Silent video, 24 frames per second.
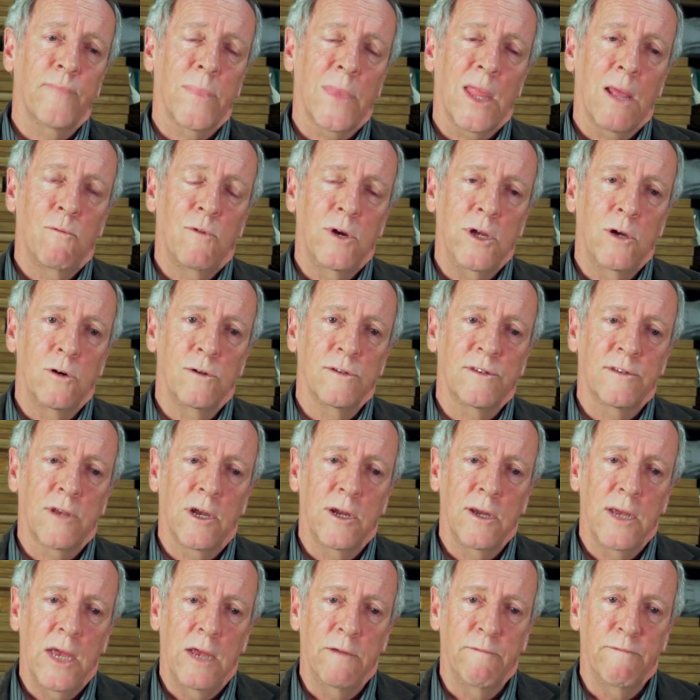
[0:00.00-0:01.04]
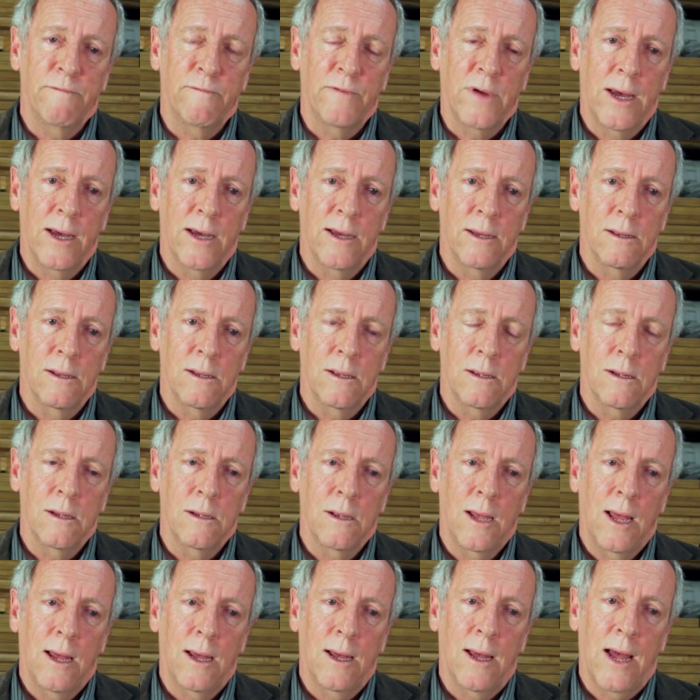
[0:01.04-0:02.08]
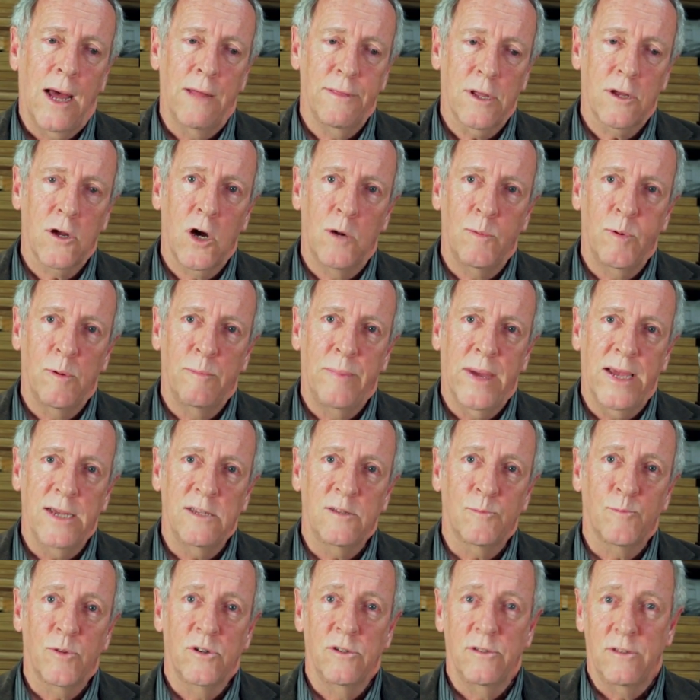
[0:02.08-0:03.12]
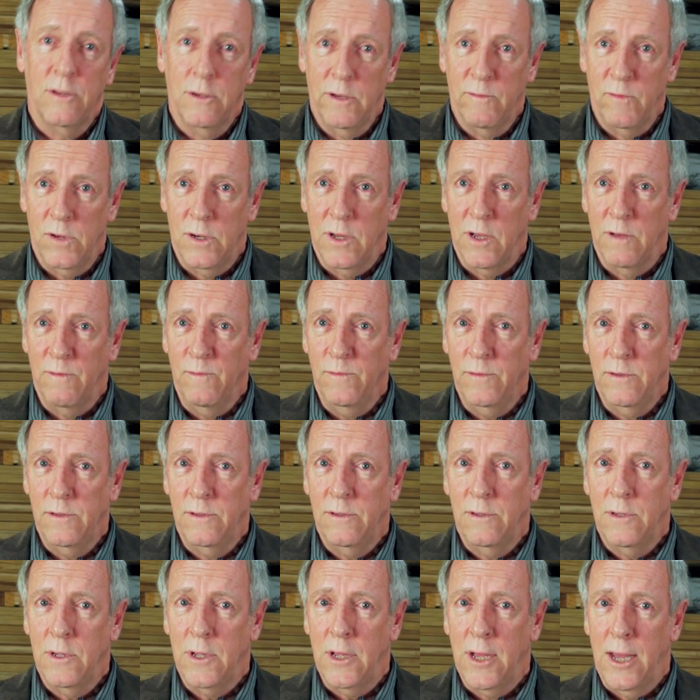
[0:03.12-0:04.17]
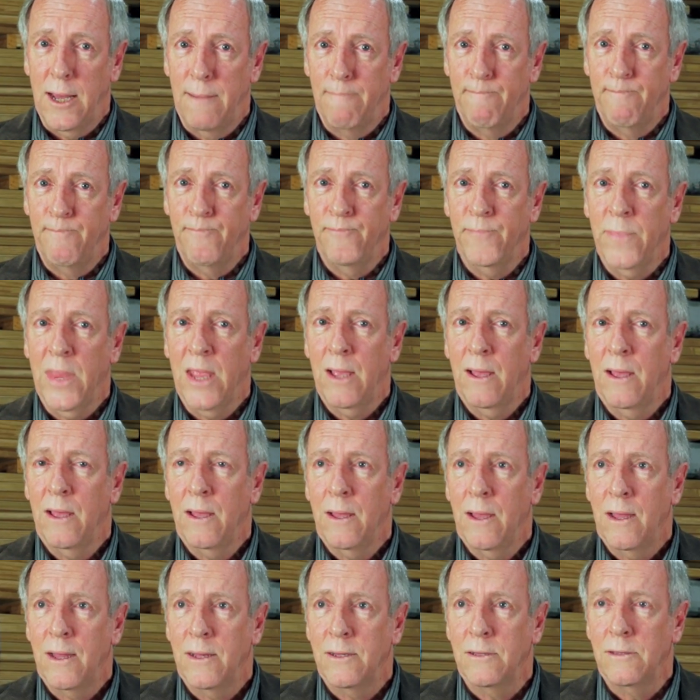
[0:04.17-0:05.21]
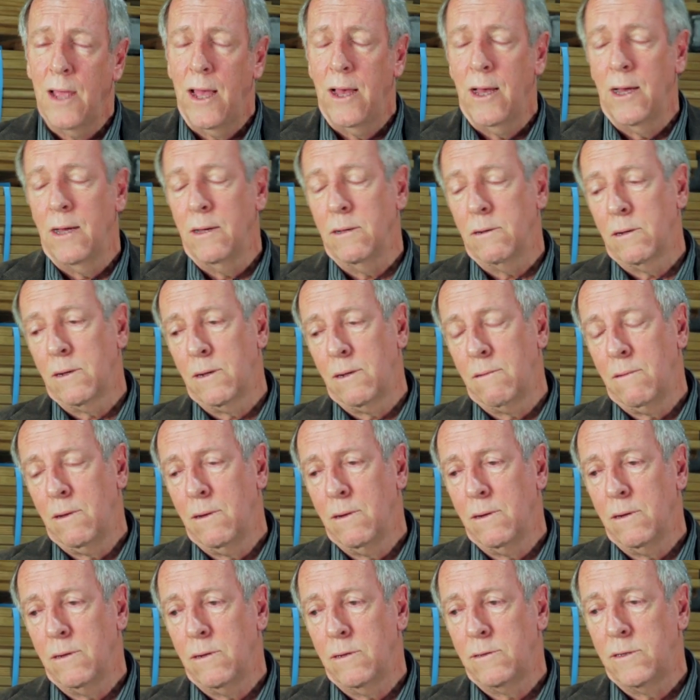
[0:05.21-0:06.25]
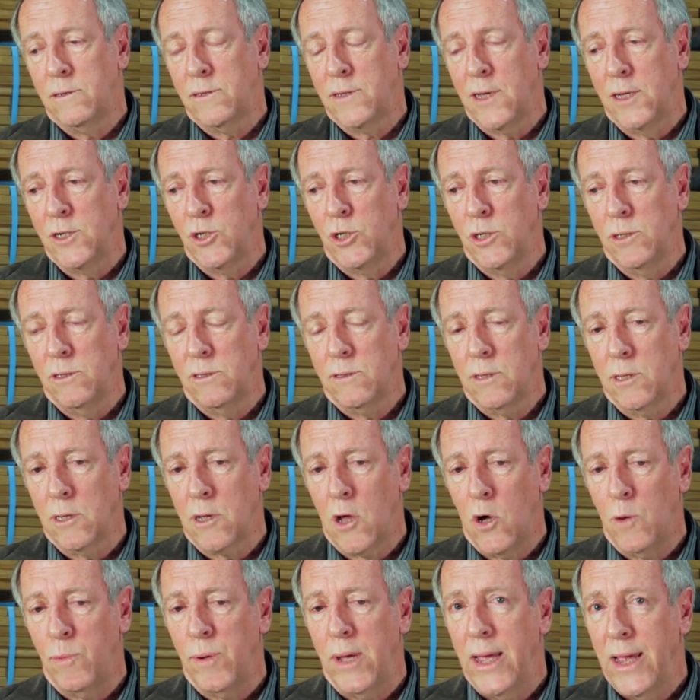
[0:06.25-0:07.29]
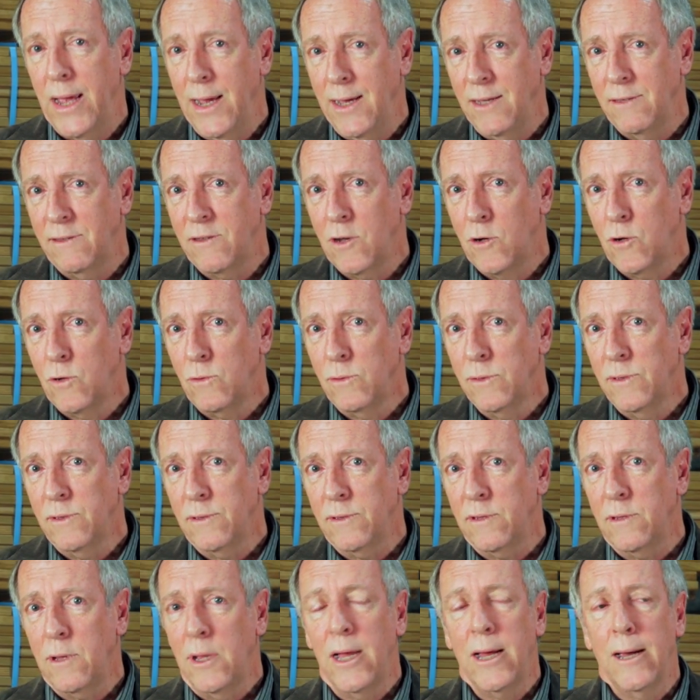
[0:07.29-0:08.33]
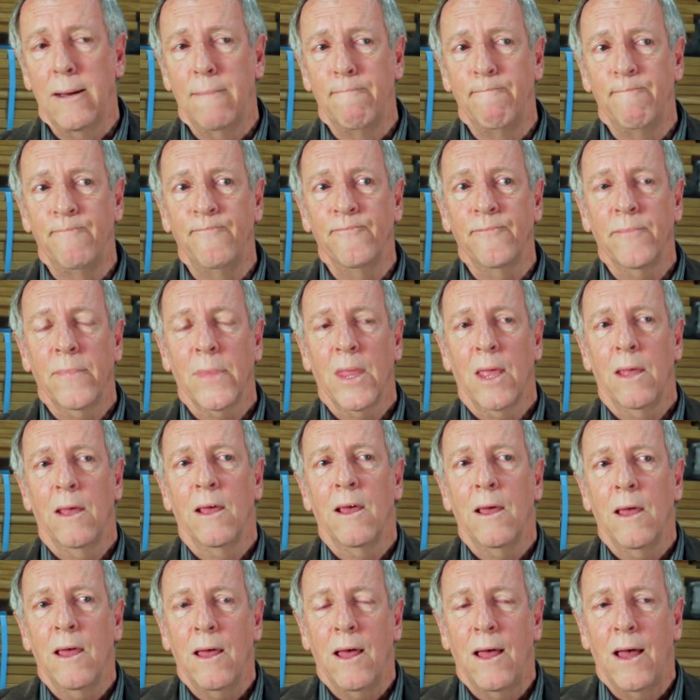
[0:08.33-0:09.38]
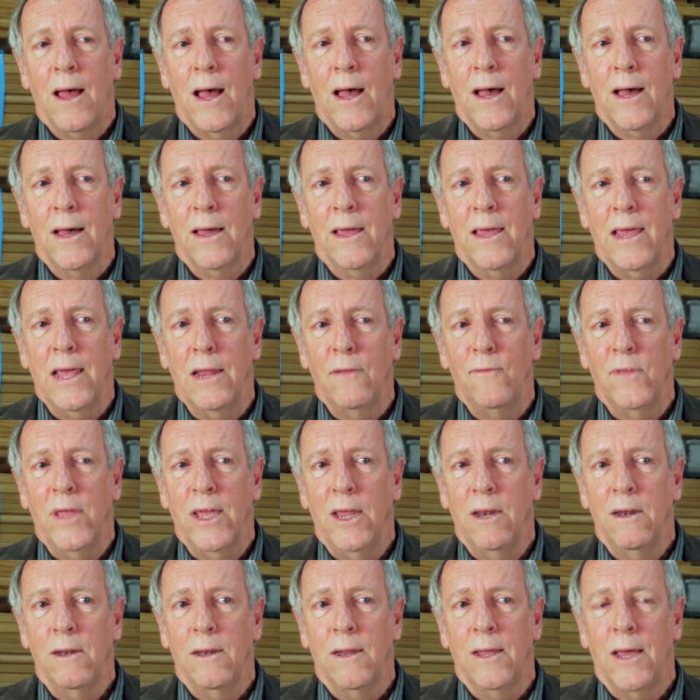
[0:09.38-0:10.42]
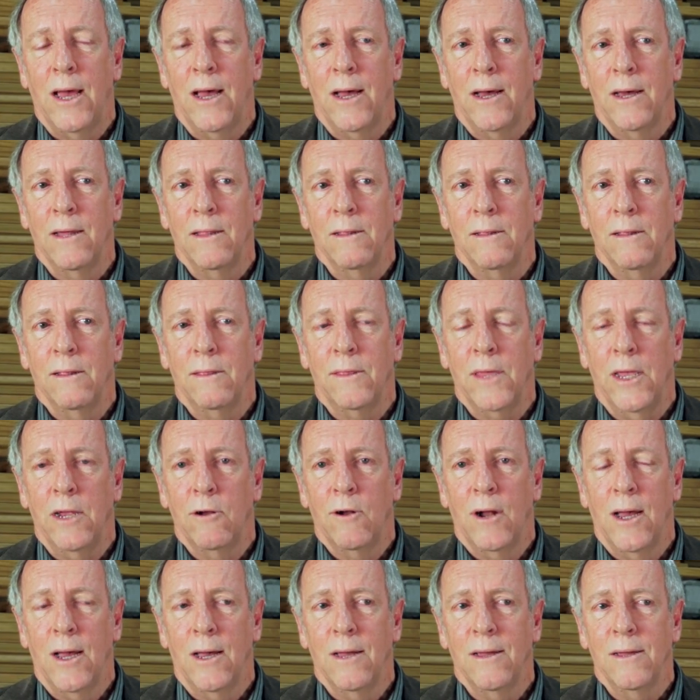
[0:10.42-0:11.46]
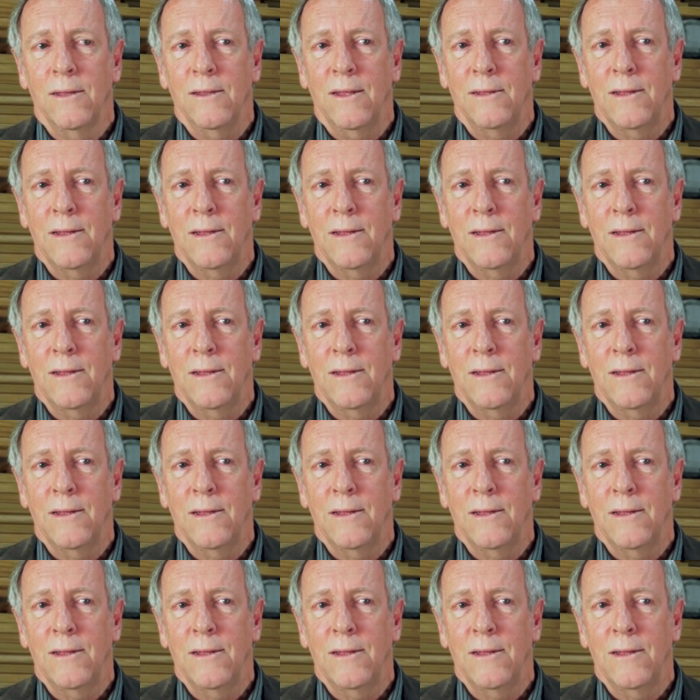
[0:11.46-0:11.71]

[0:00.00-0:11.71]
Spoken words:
We also have other copper-based preservatives, such as the copper azoles. And then there are